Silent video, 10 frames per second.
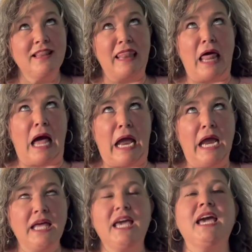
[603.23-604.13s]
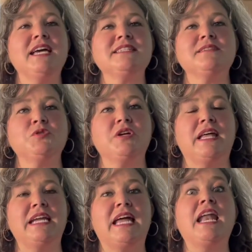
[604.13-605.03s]
Like it. Let me try that
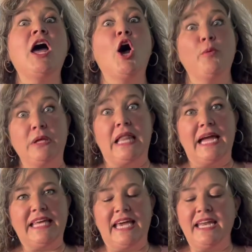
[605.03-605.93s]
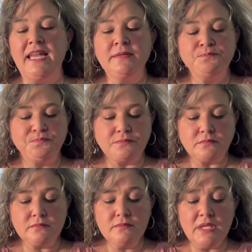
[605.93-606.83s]
again. Hope you like it.
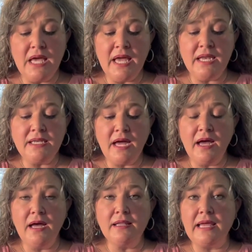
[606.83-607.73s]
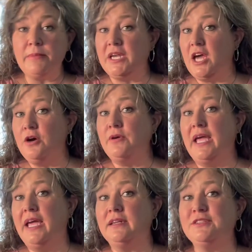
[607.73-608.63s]
And let me know,
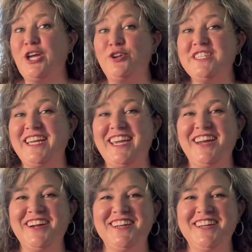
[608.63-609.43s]
and y'all take care.